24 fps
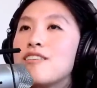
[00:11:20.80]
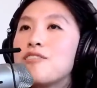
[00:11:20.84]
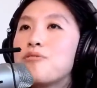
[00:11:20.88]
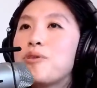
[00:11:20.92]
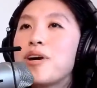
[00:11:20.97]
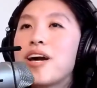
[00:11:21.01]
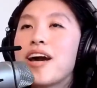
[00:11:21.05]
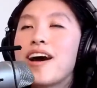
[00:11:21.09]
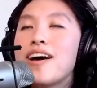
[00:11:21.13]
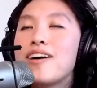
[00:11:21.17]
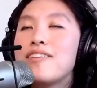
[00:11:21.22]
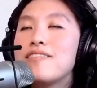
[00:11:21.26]

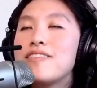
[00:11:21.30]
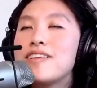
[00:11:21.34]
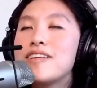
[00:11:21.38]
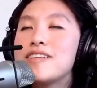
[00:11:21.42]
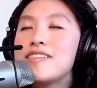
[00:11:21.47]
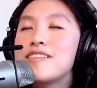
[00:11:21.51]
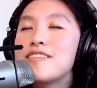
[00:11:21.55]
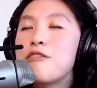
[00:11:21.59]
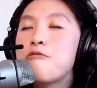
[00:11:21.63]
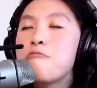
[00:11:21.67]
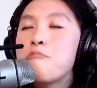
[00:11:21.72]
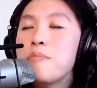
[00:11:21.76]
We have
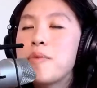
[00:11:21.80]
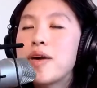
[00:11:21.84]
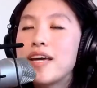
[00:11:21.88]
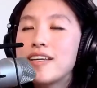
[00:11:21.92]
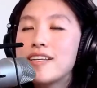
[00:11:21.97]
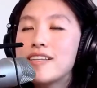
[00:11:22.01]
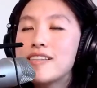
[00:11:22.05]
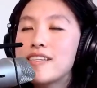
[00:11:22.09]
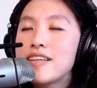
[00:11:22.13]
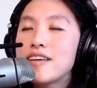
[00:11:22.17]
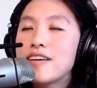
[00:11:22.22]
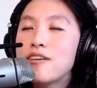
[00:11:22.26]
this
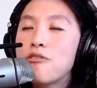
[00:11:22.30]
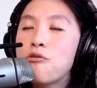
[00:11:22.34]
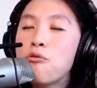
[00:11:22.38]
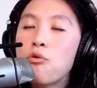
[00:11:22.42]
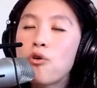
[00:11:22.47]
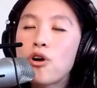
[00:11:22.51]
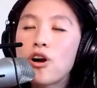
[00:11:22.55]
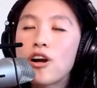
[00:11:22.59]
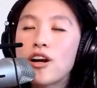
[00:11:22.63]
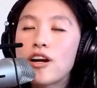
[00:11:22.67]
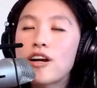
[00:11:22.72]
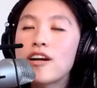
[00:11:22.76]
amazing
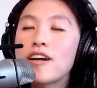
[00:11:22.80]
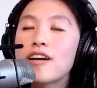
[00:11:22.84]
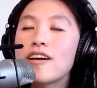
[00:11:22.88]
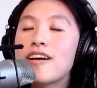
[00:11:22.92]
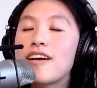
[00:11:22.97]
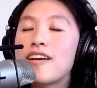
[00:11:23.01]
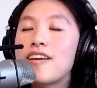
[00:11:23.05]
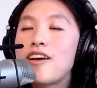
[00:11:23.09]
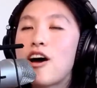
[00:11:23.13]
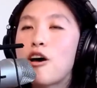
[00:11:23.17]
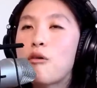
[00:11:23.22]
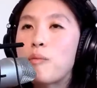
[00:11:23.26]
work
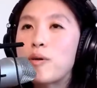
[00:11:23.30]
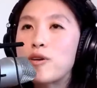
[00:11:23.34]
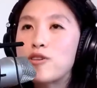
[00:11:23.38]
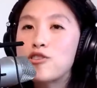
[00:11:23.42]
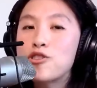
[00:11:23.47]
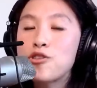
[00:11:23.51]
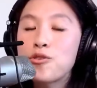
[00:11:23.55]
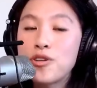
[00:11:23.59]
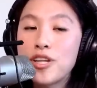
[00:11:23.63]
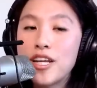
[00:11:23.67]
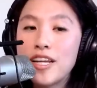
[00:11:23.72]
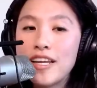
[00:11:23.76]
and
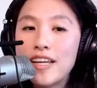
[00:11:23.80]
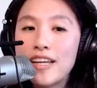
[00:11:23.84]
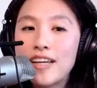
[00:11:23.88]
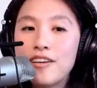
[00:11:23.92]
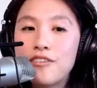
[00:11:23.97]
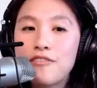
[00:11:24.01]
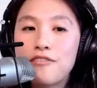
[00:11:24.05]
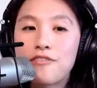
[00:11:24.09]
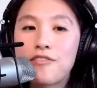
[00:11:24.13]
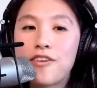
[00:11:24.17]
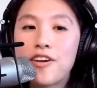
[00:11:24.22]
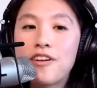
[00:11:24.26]
opportunity
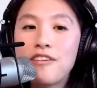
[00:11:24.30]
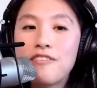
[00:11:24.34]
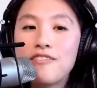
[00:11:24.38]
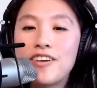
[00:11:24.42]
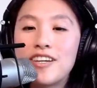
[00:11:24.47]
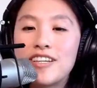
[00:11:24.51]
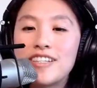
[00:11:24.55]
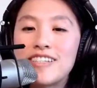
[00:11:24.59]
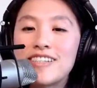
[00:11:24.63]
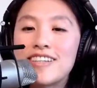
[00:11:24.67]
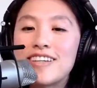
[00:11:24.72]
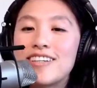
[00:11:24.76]
in front of
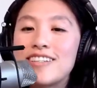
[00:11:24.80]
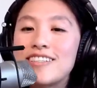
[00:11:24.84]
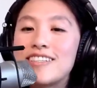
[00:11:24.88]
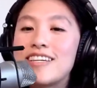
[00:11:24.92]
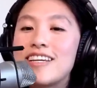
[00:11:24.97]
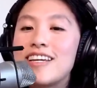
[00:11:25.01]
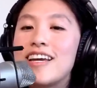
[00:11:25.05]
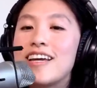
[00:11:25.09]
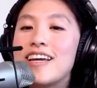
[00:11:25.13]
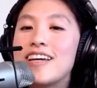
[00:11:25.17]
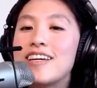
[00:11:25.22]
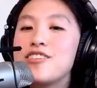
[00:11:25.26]
us here
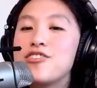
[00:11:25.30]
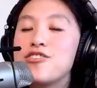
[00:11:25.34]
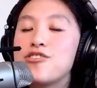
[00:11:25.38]
today,